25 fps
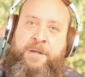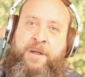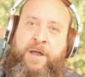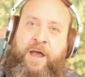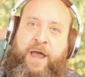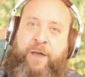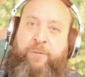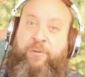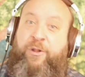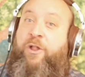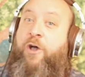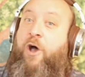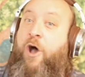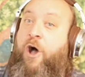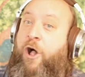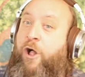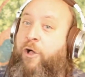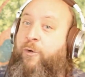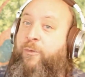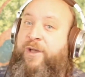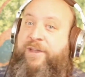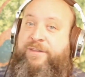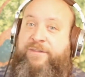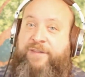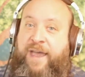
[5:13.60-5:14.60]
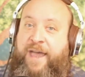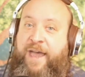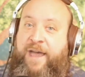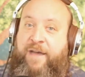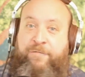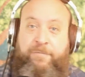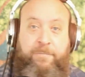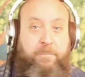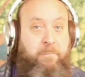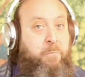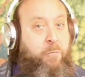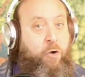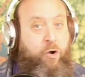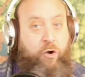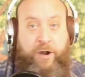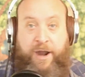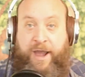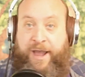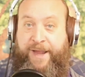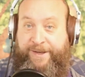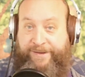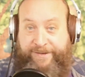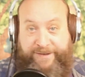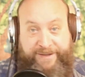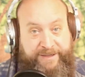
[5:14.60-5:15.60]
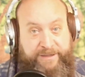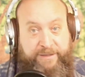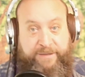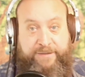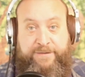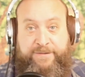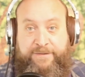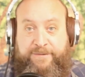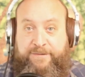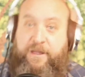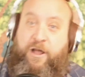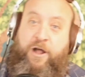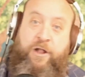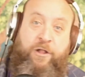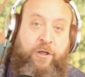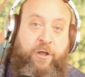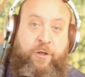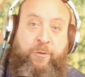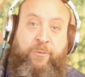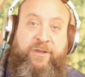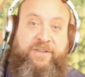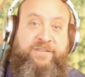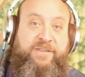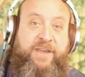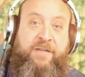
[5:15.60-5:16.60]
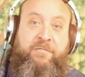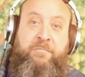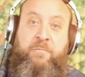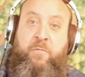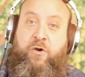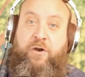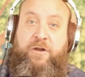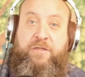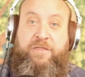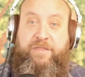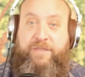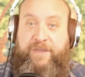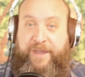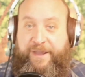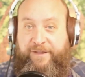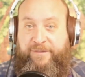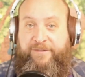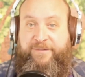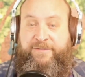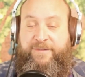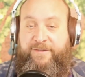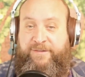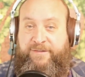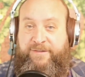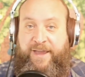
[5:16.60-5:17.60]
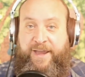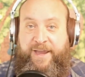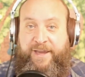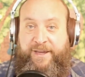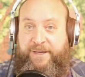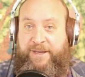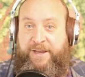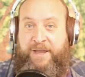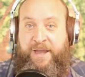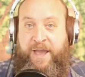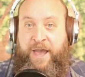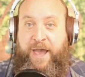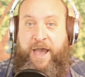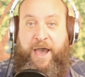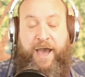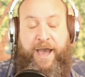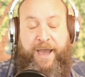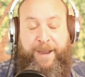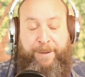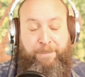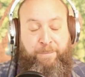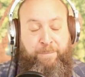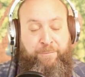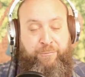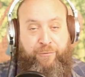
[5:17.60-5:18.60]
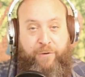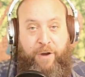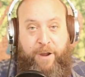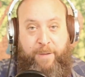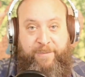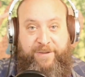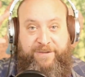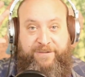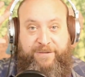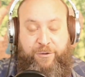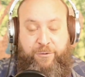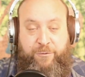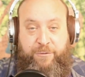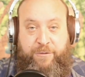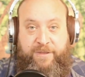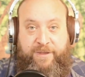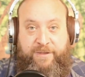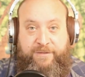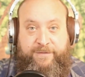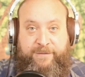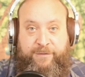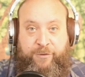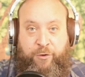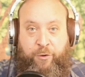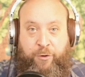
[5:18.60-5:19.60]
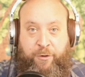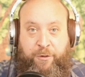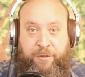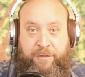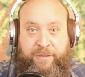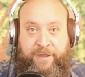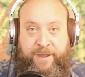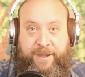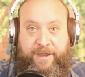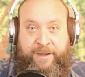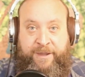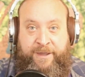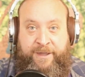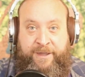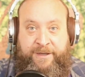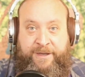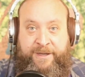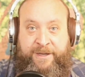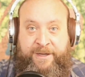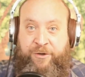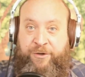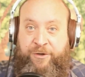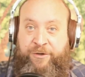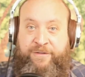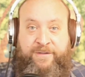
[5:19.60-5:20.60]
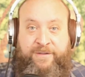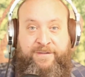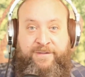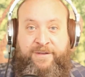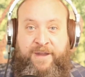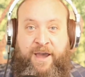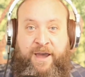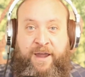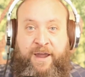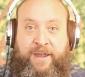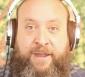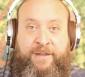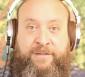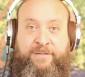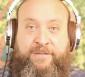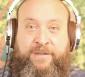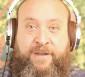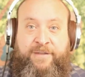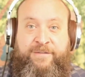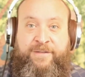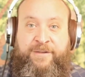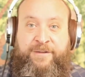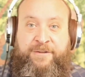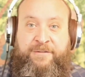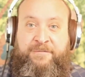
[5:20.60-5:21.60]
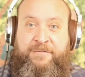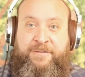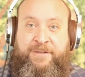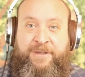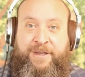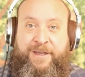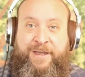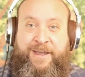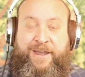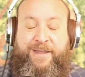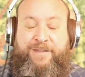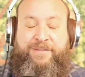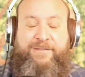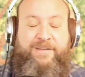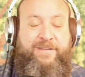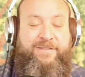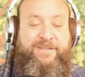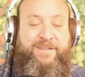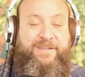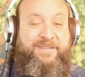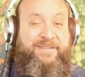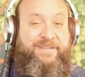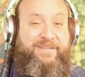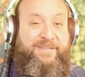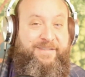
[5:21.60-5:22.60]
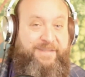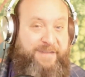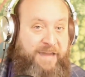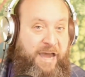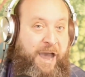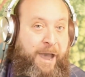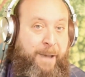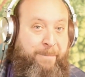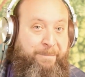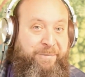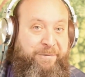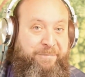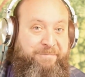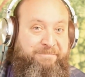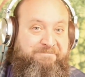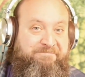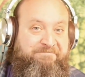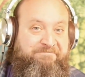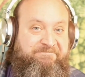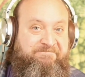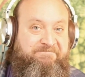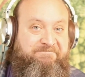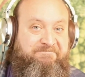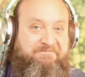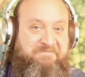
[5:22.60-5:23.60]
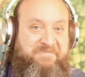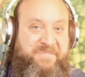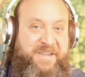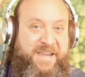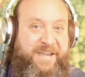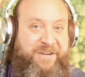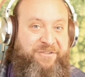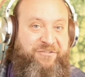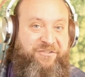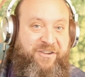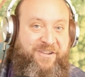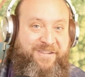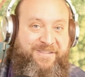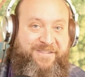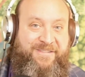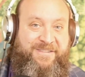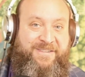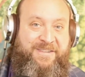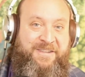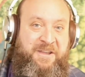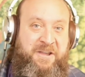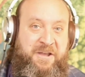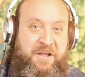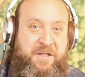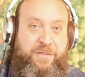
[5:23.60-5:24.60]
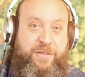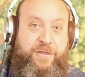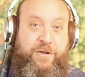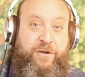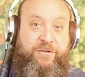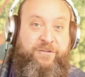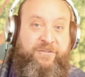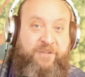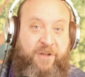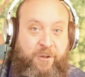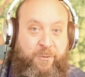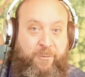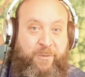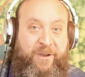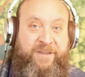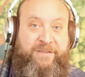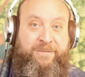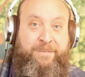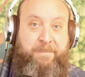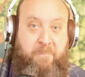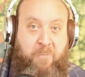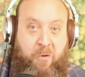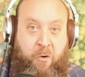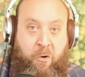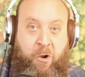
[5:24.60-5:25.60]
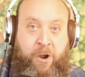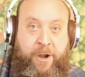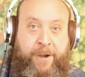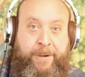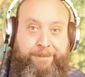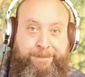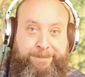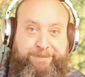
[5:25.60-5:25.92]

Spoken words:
I will always have more ideas. I'll always have more things to say. I promise you this whole thing in here doesn't stop. It just, there's always more.